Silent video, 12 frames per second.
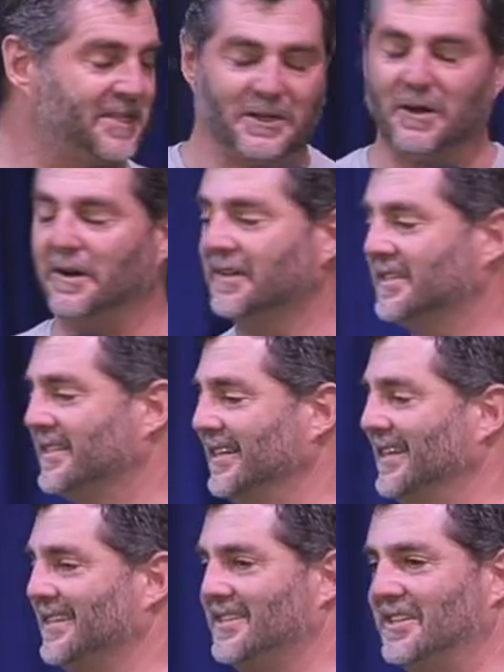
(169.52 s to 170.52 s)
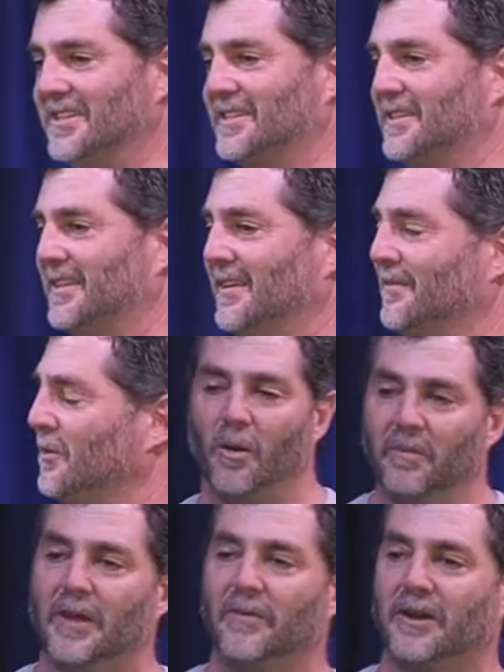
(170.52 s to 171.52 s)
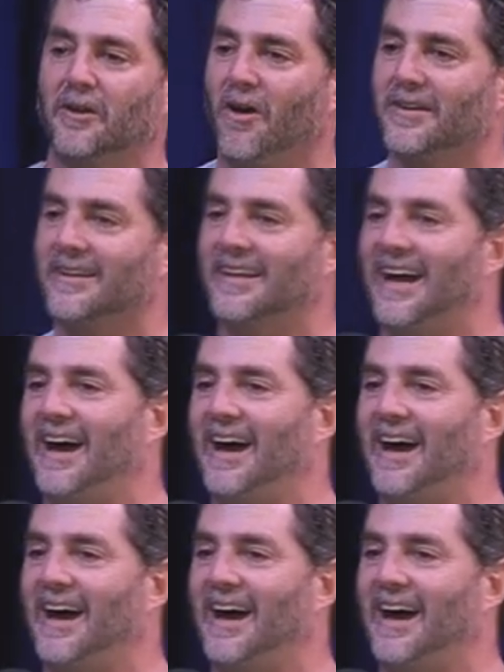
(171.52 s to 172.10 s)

starts. And it just, normally when God,